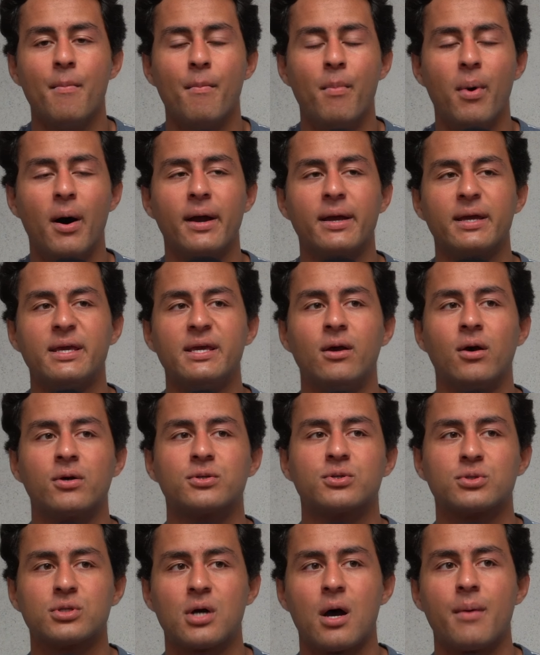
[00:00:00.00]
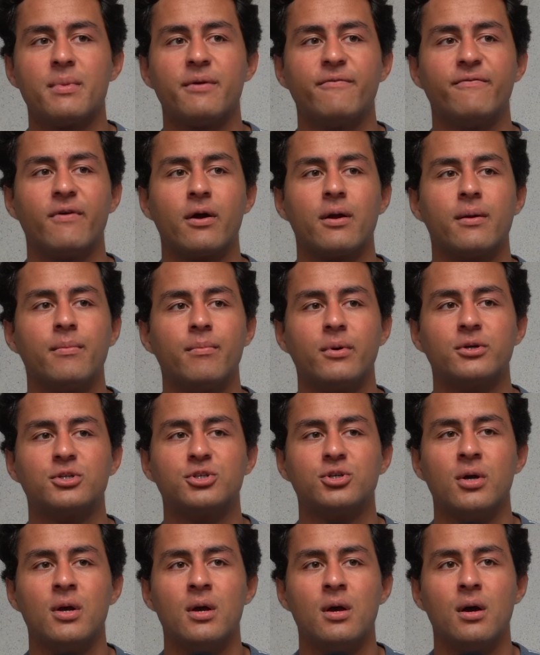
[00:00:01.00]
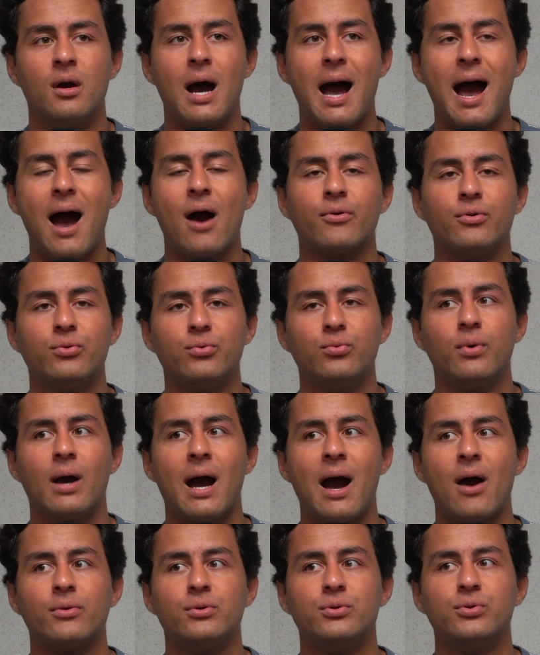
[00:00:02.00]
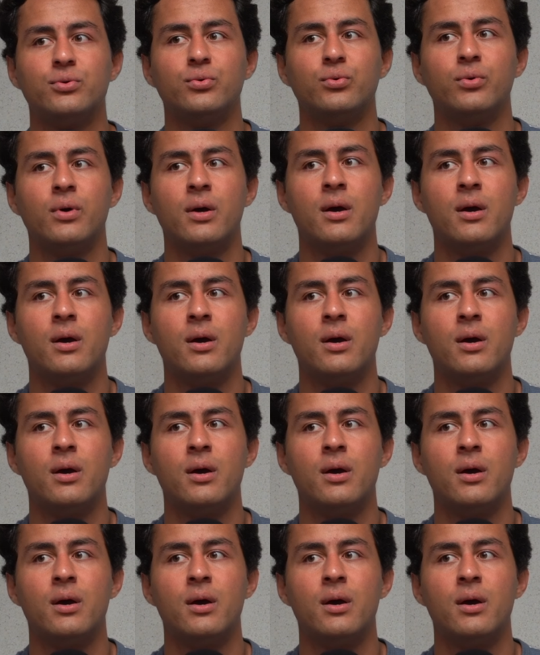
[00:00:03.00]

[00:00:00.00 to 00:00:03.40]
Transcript: But he also taught me very much how to how to